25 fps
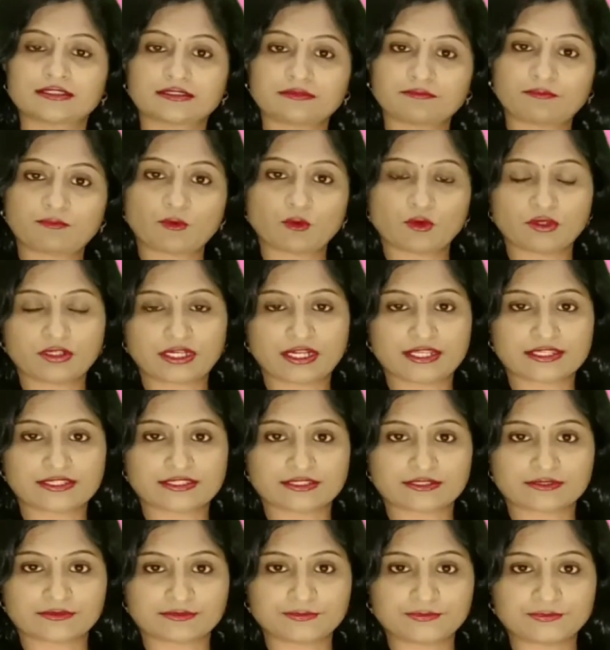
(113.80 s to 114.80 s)

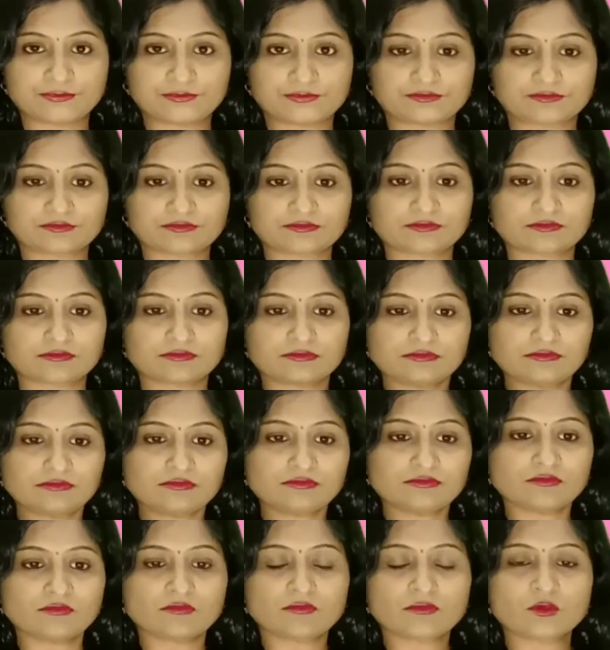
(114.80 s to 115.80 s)
polarizer.
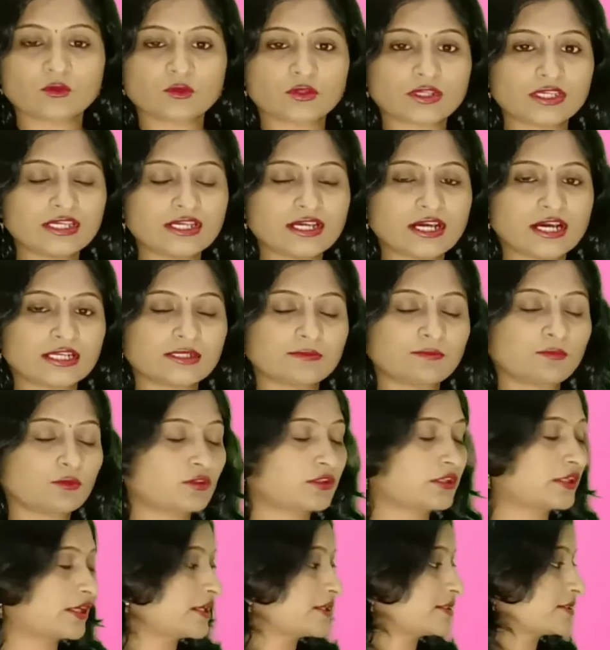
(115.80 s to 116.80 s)
Okay,
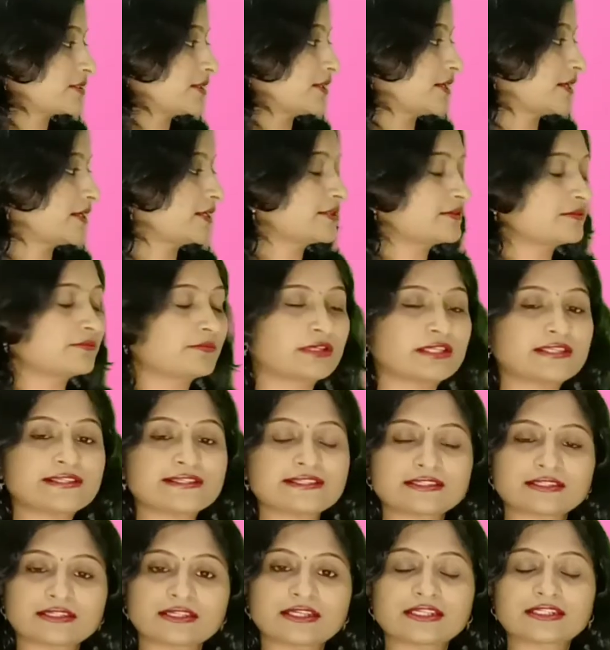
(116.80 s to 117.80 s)
unpolarized light
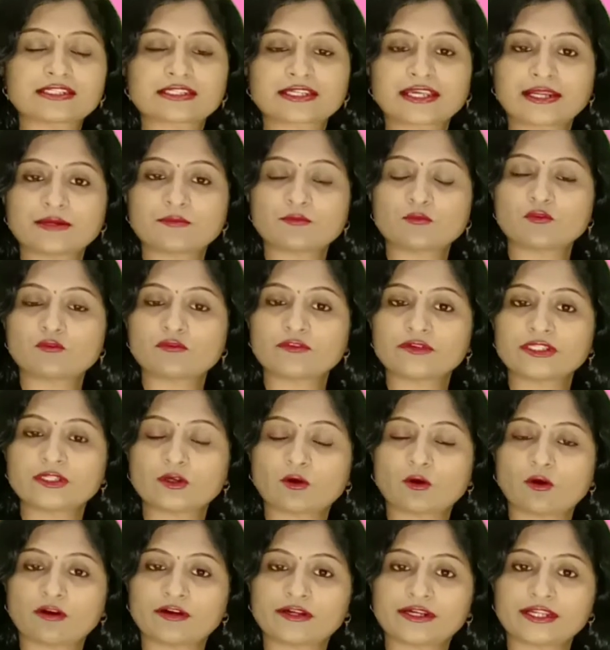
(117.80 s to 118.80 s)
means it can move in
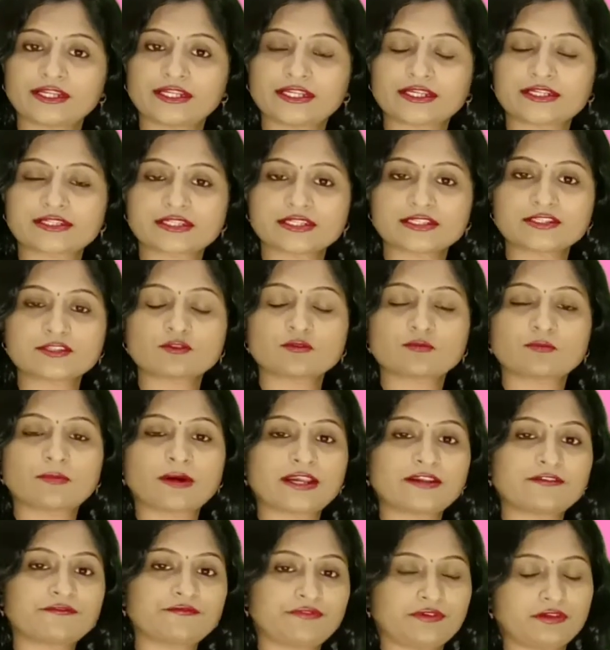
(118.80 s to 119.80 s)
all directions. So
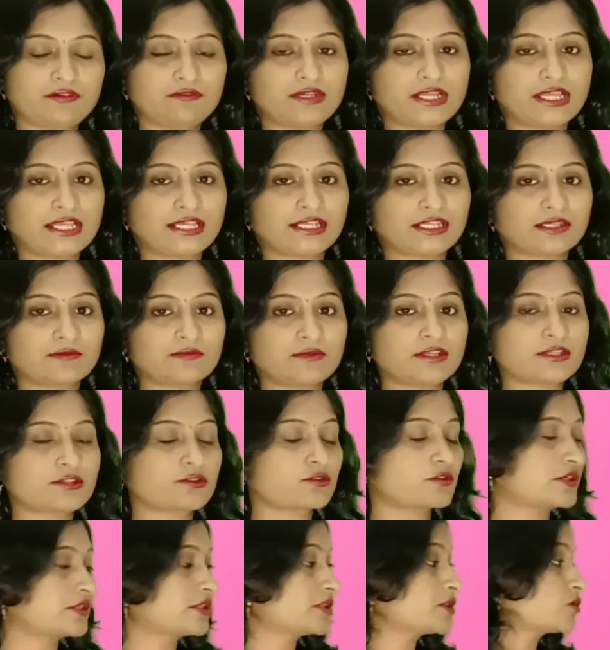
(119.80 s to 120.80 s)
by wave diagram
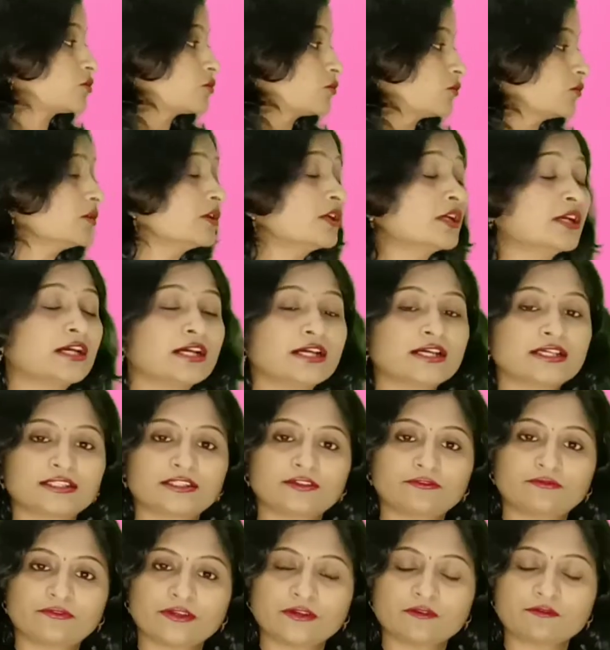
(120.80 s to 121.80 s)
also it is shown,
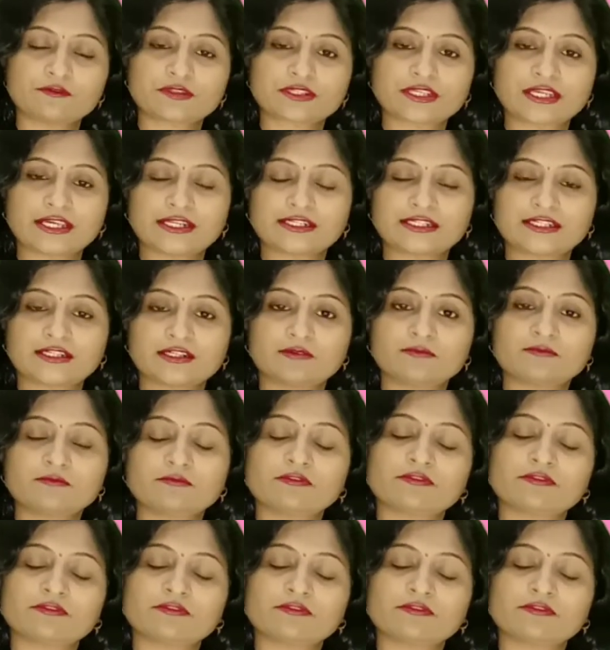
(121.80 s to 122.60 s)
the waves can come